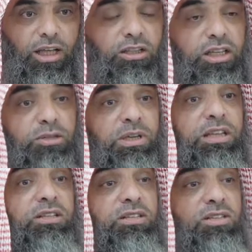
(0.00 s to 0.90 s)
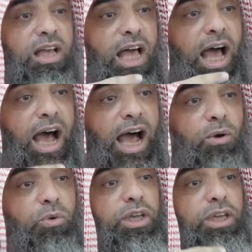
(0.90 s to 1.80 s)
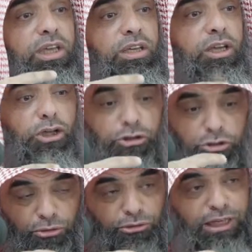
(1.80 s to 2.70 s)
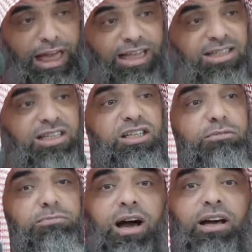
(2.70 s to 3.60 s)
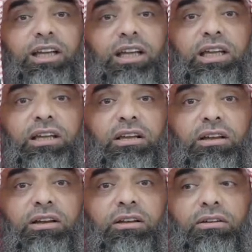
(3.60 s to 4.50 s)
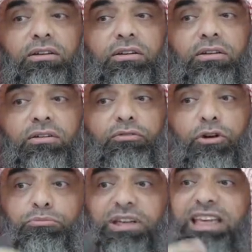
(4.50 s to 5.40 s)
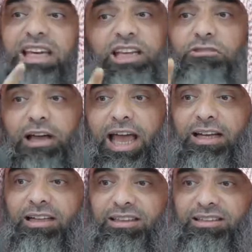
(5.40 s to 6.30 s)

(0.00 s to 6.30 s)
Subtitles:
This means how he utilized this body from beginning to end.